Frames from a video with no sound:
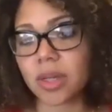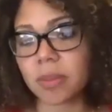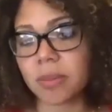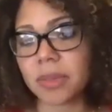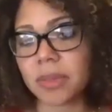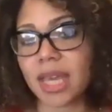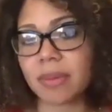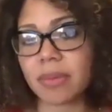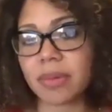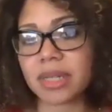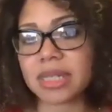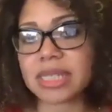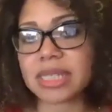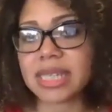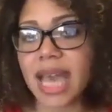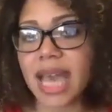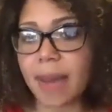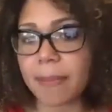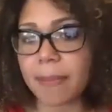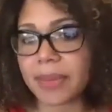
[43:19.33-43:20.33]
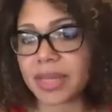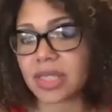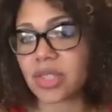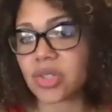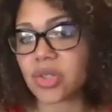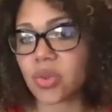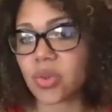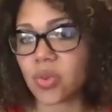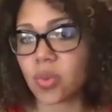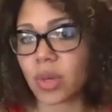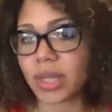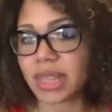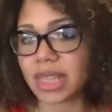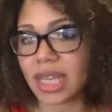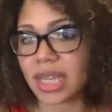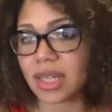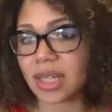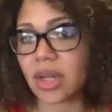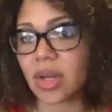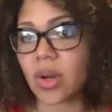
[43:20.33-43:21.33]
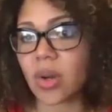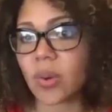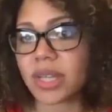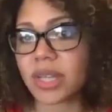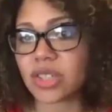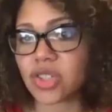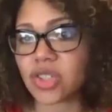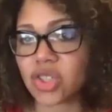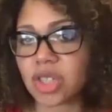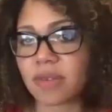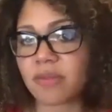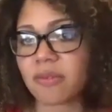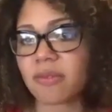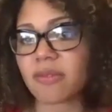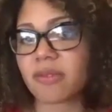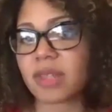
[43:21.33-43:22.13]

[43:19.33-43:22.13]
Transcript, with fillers: to be able to tap into what they know and shift